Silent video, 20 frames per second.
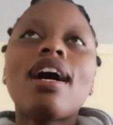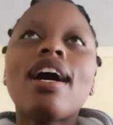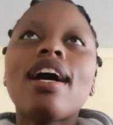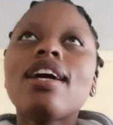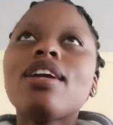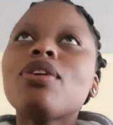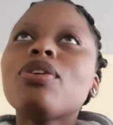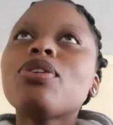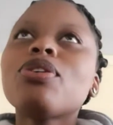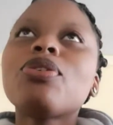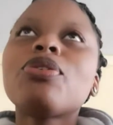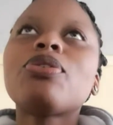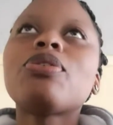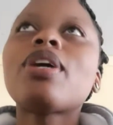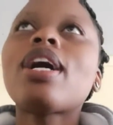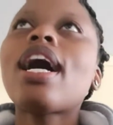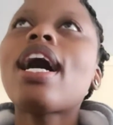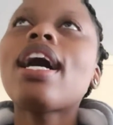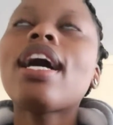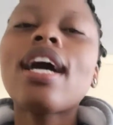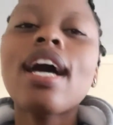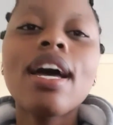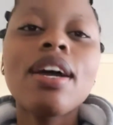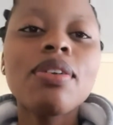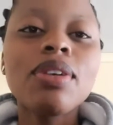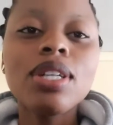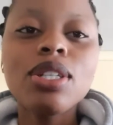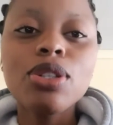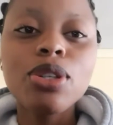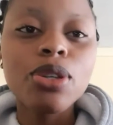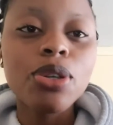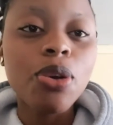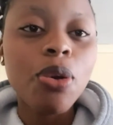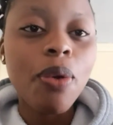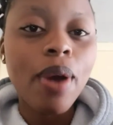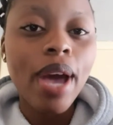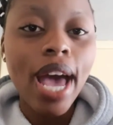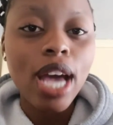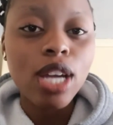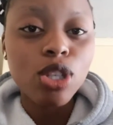I don't know. I really don't know
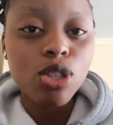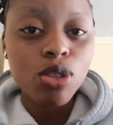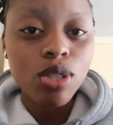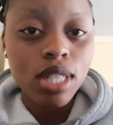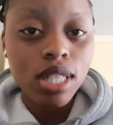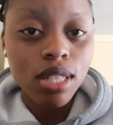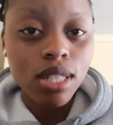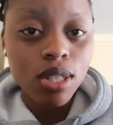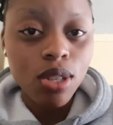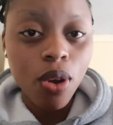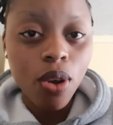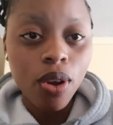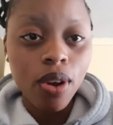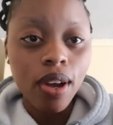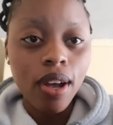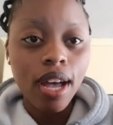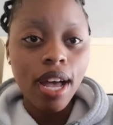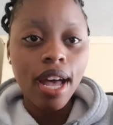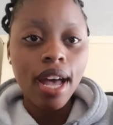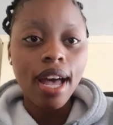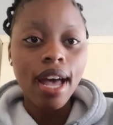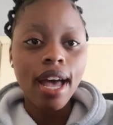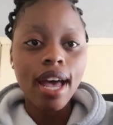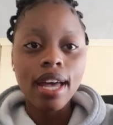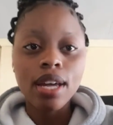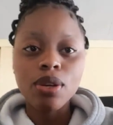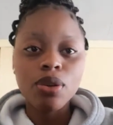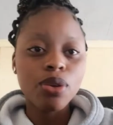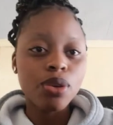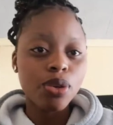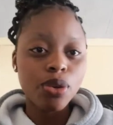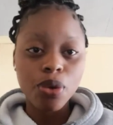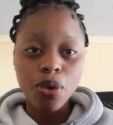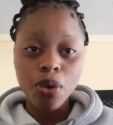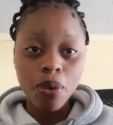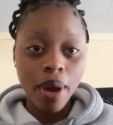why I chose the song. But I'm